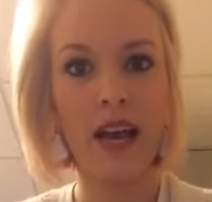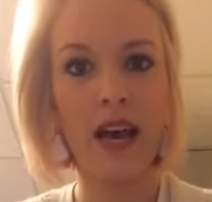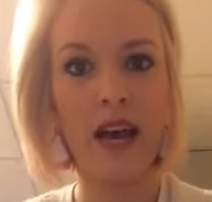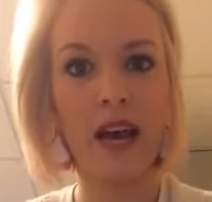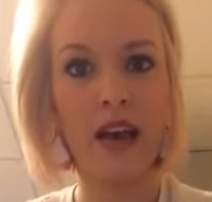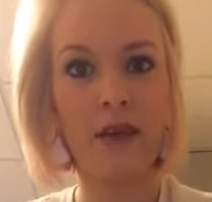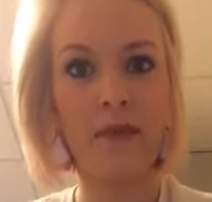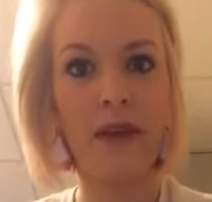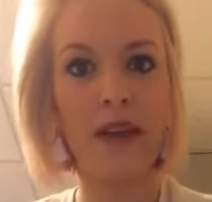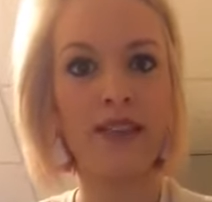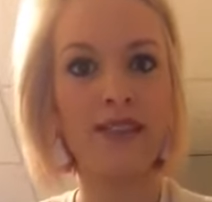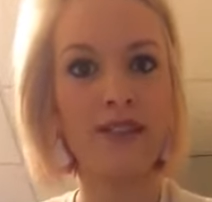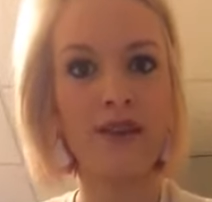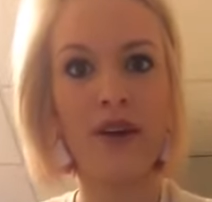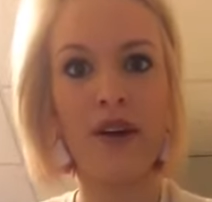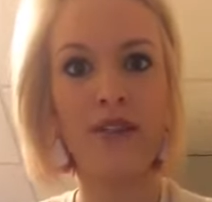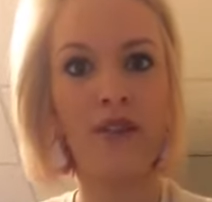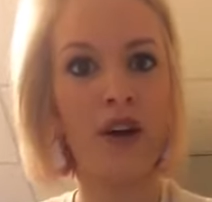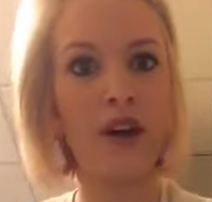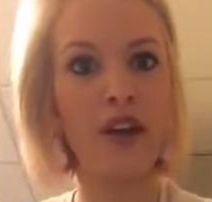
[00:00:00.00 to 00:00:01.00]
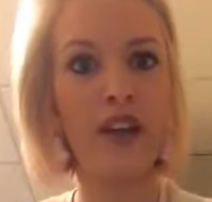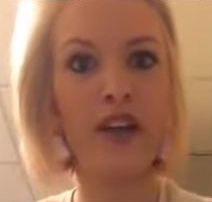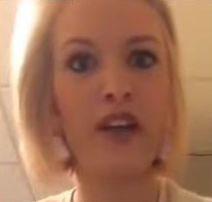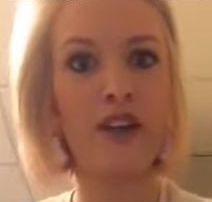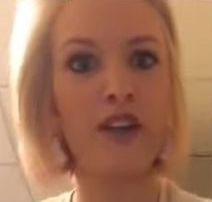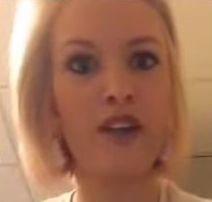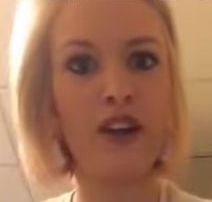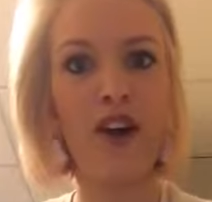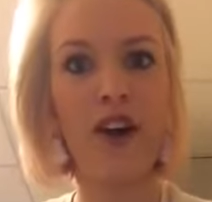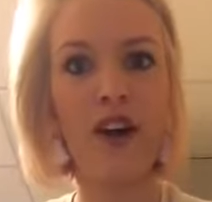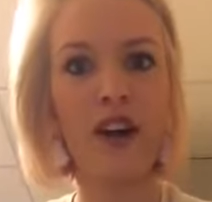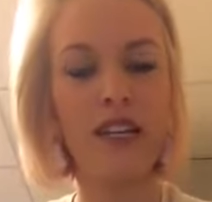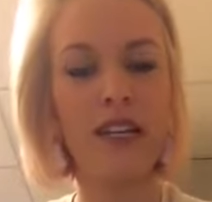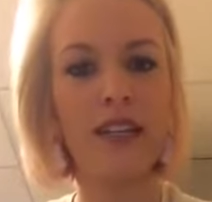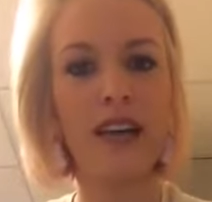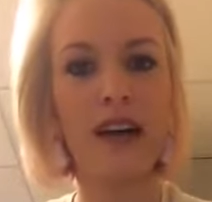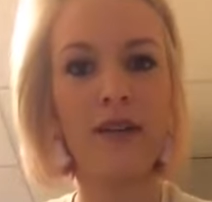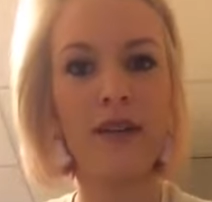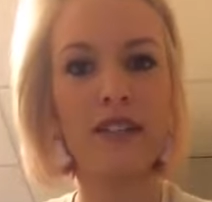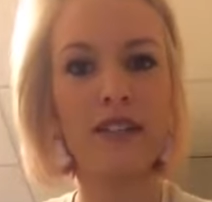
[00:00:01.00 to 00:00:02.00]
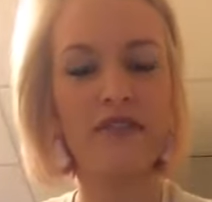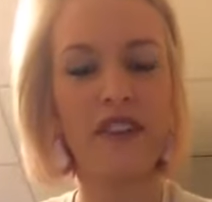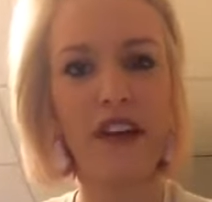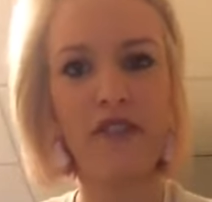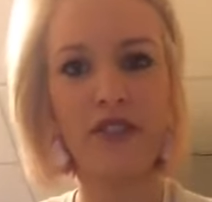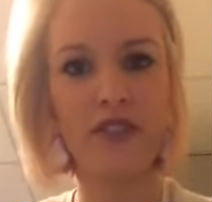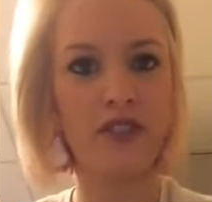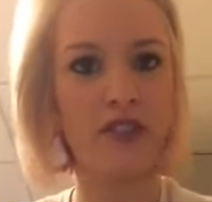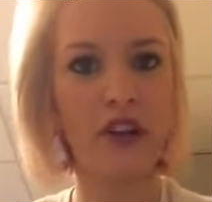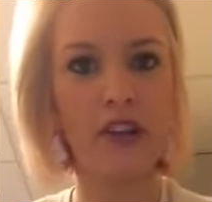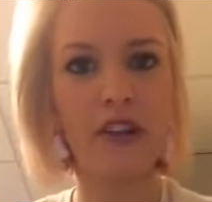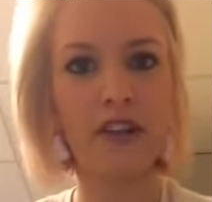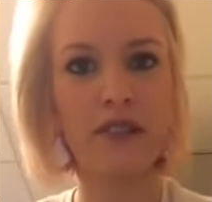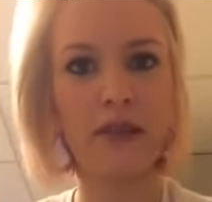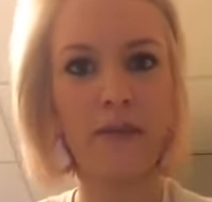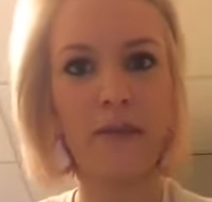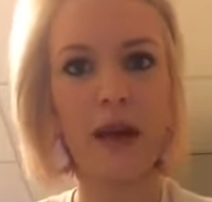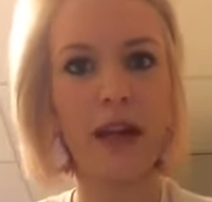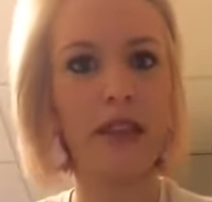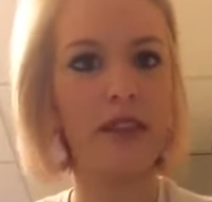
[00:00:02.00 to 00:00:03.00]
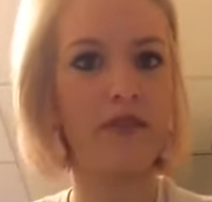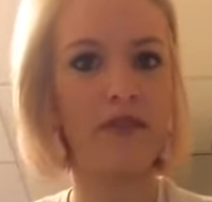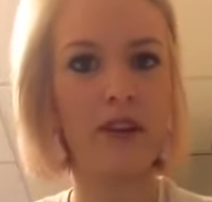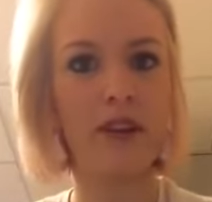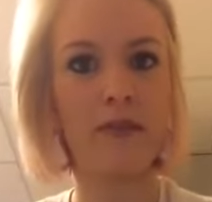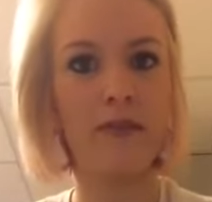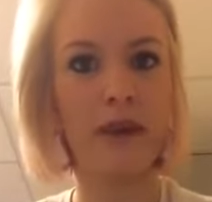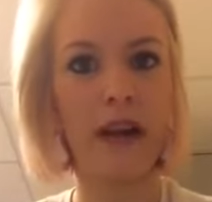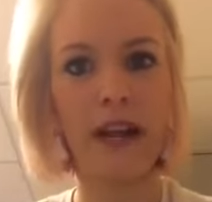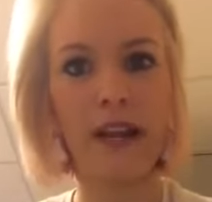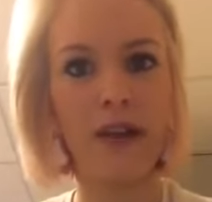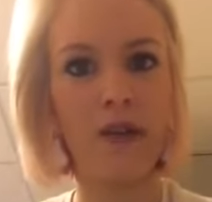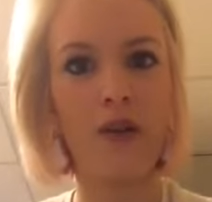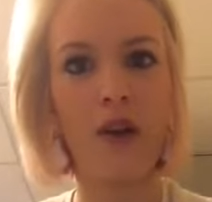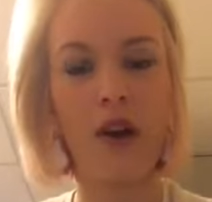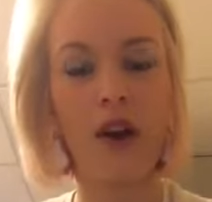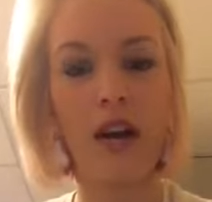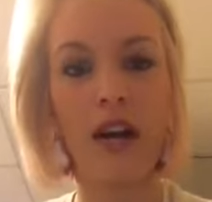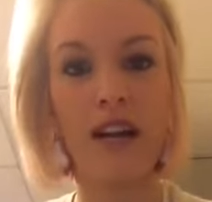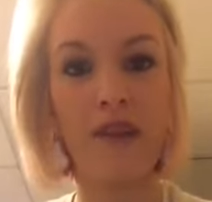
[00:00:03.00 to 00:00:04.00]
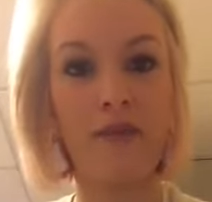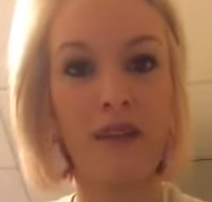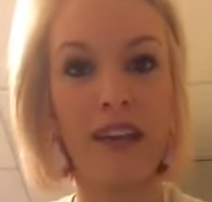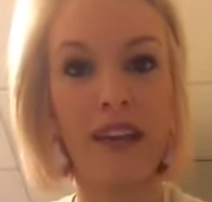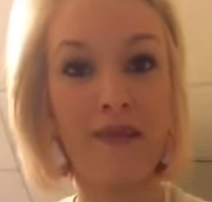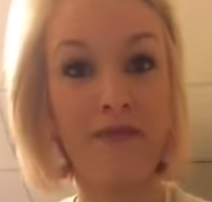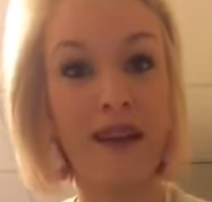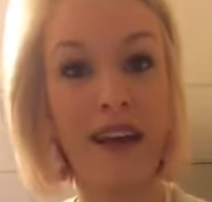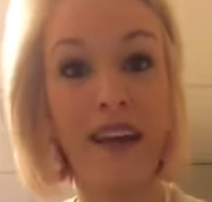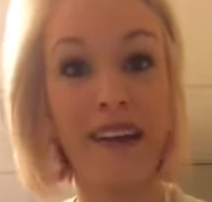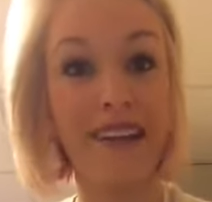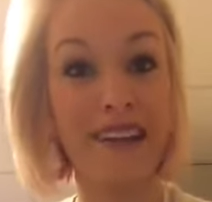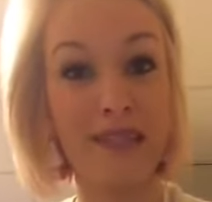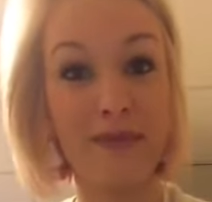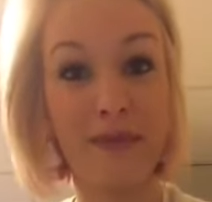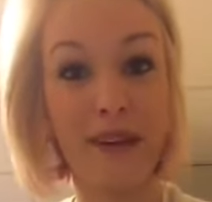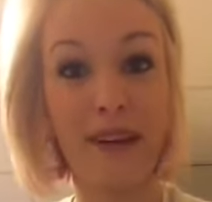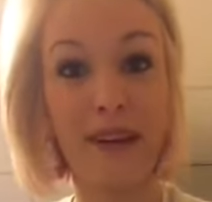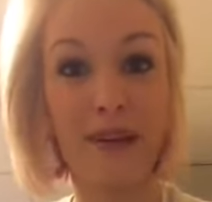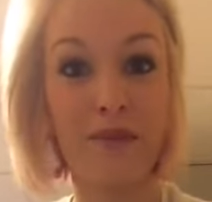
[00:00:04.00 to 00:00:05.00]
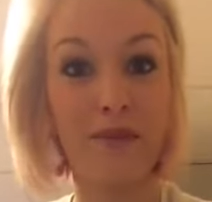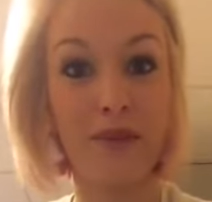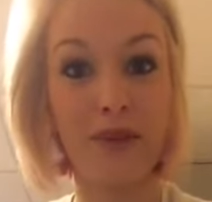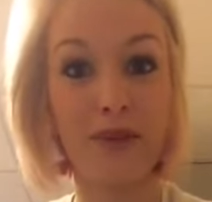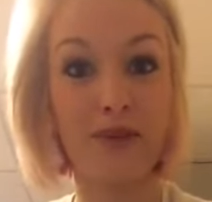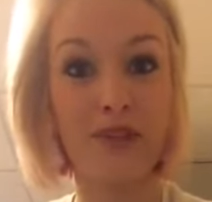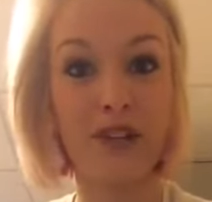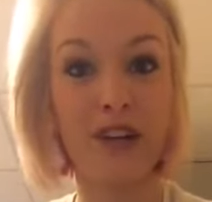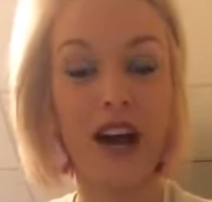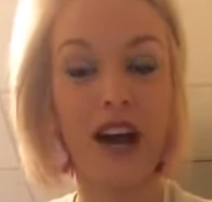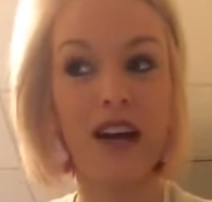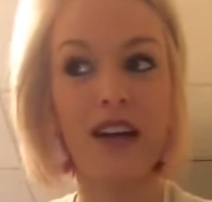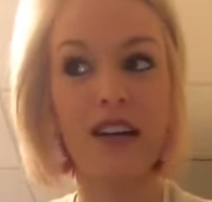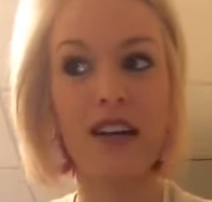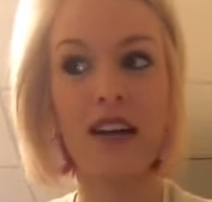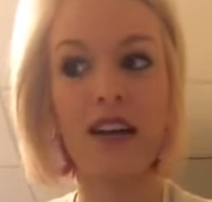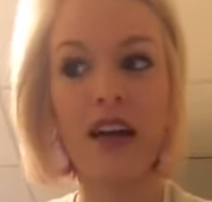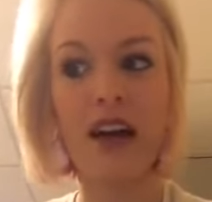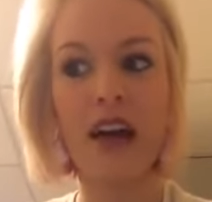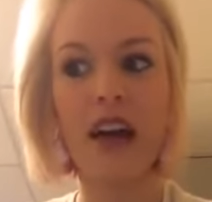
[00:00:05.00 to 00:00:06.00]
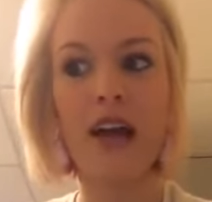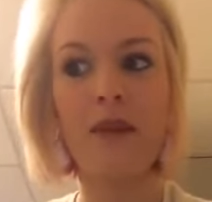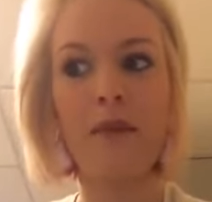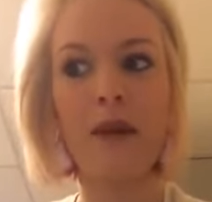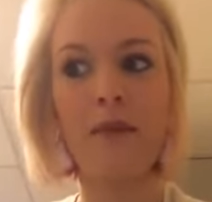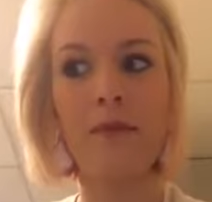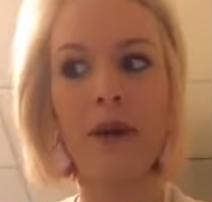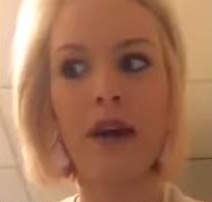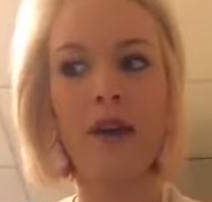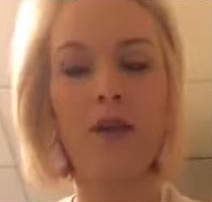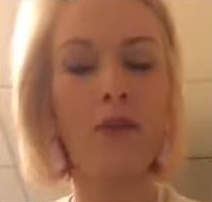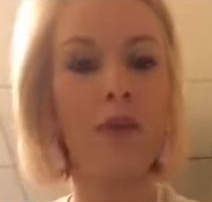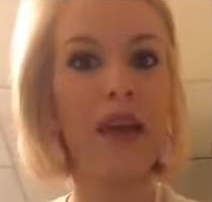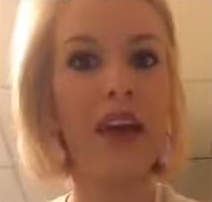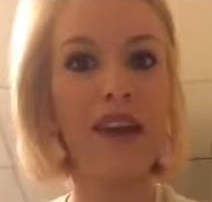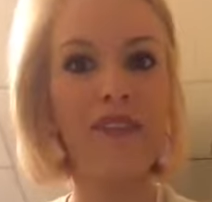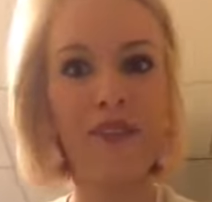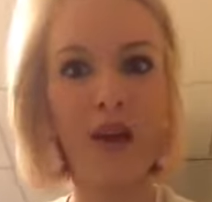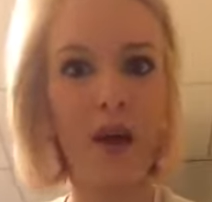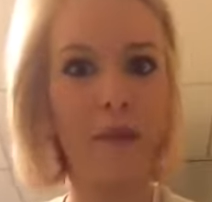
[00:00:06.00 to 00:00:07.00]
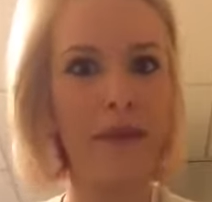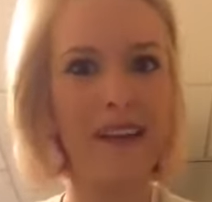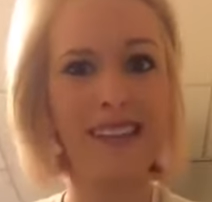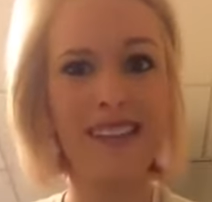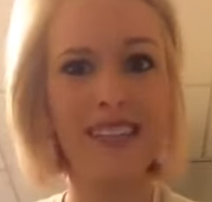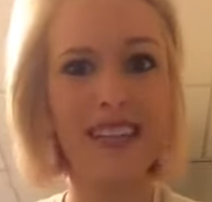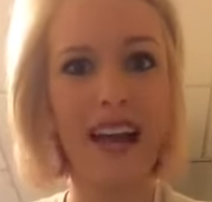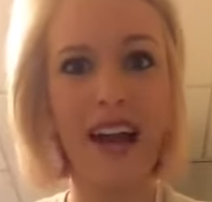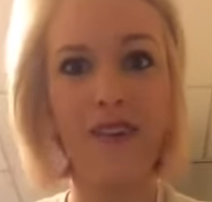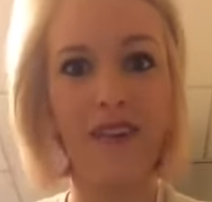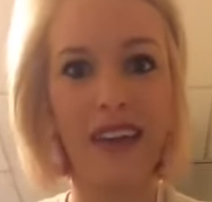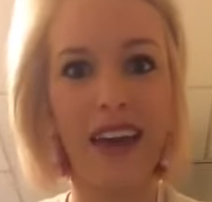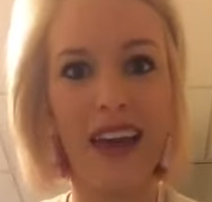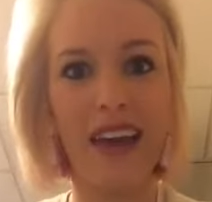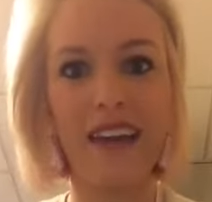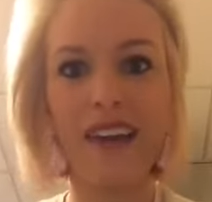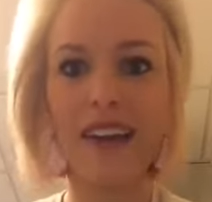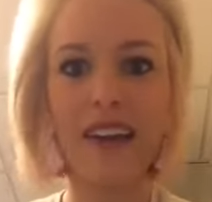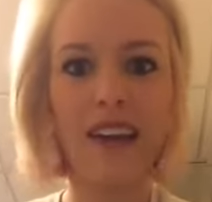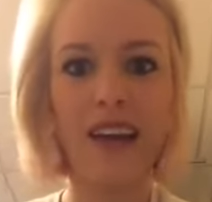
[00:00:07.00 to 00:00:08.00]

And so I've already earned a car allowance, $500 a month for a brand new car. And I'm going to get my husband a blue truck. But we have not picked it out yet.